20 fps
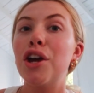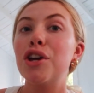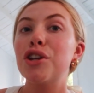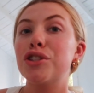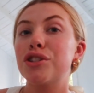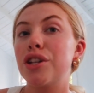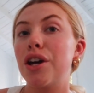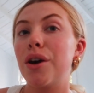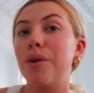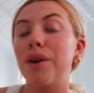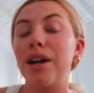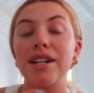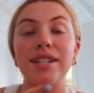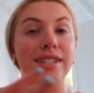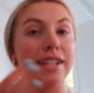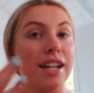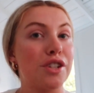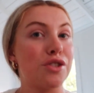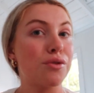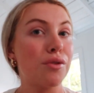So I
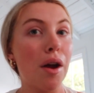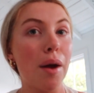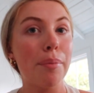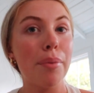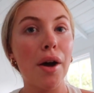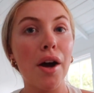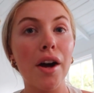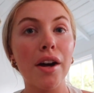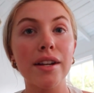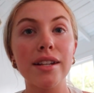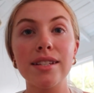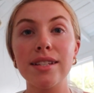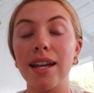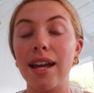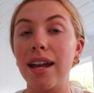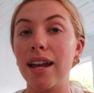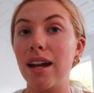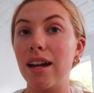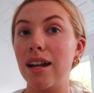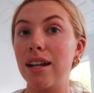just get Dropbox
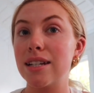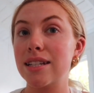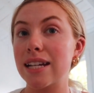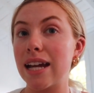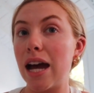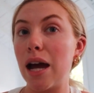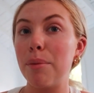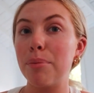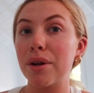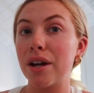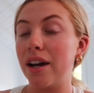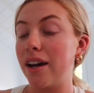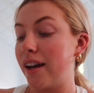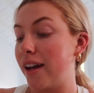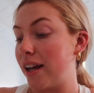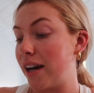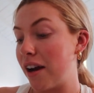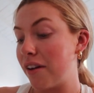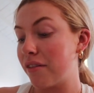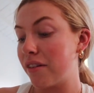and CapCut
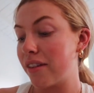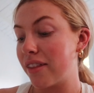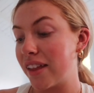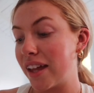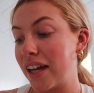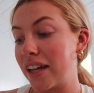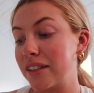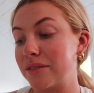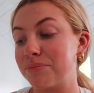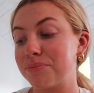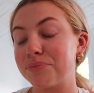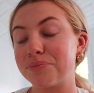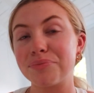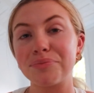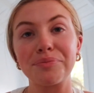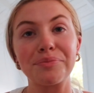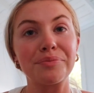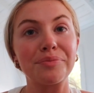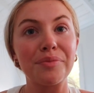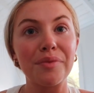and everything
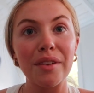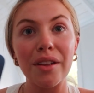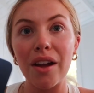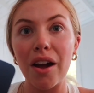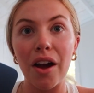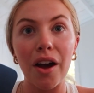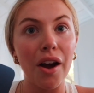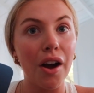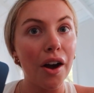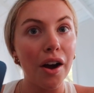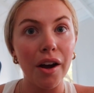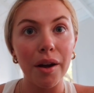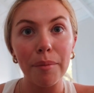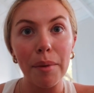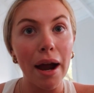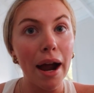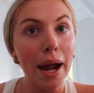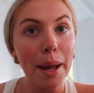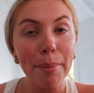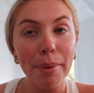on
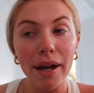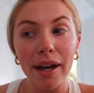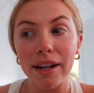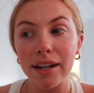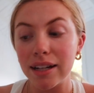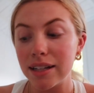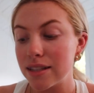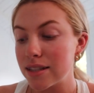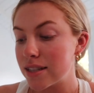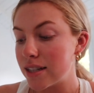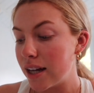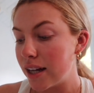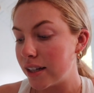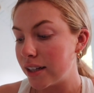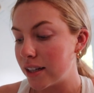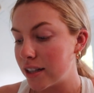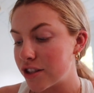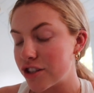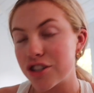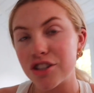my iPad instead,
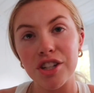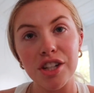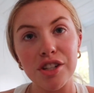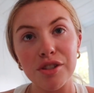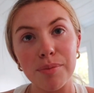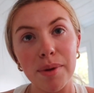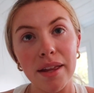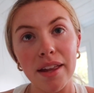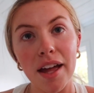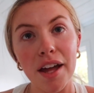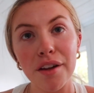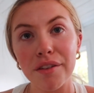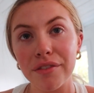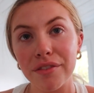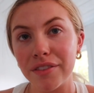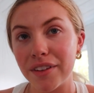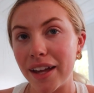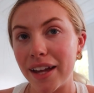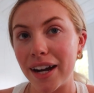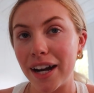and it's changed my life.
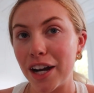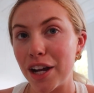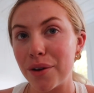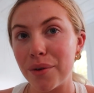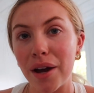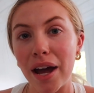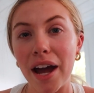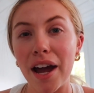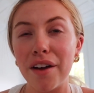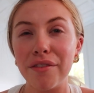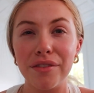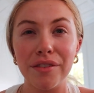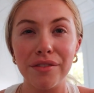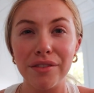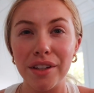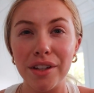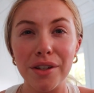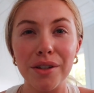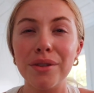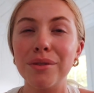And I know half of
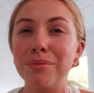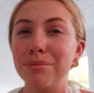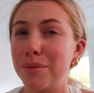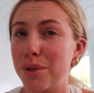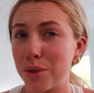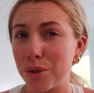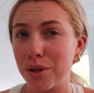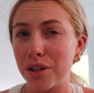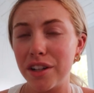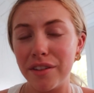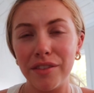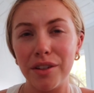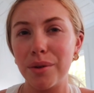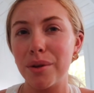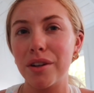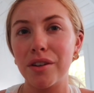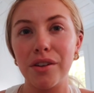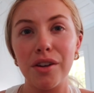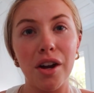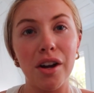you, majority of you,
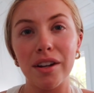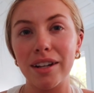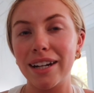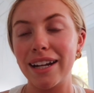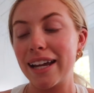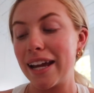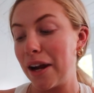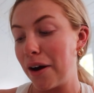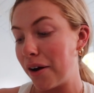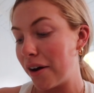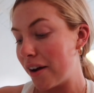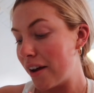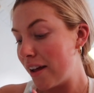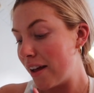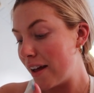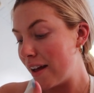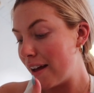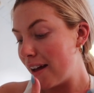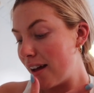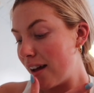are not gonna care
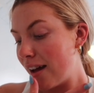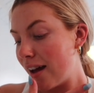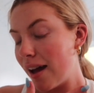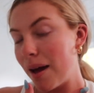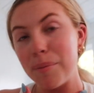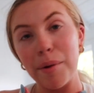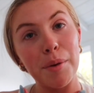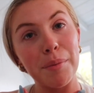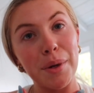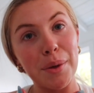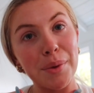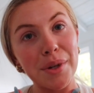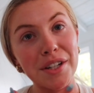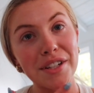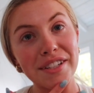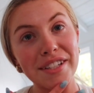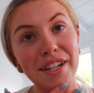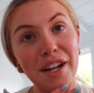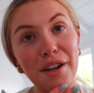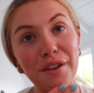about my
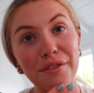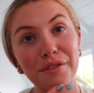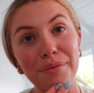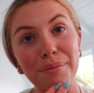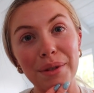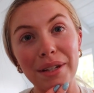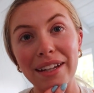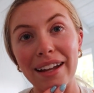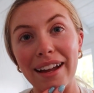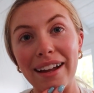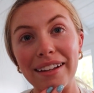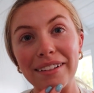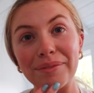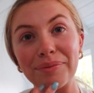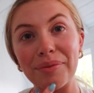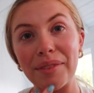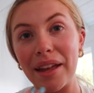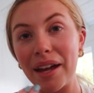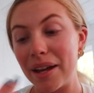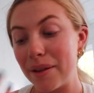work stuff, but yeah,
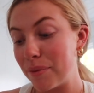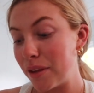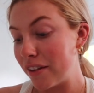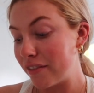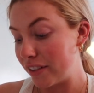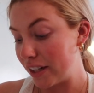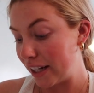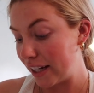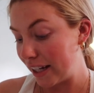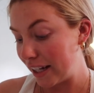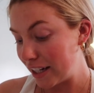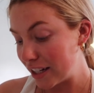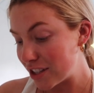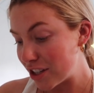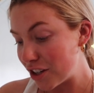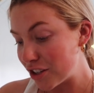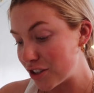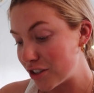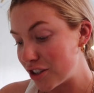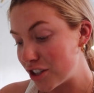I'm loving it. And it's
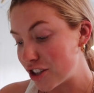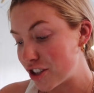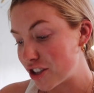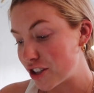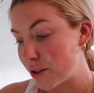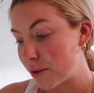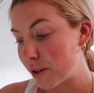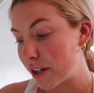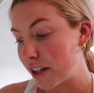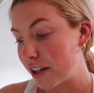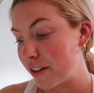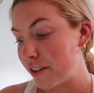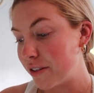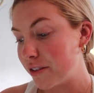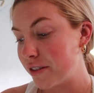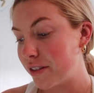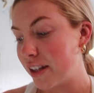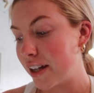also just so cute.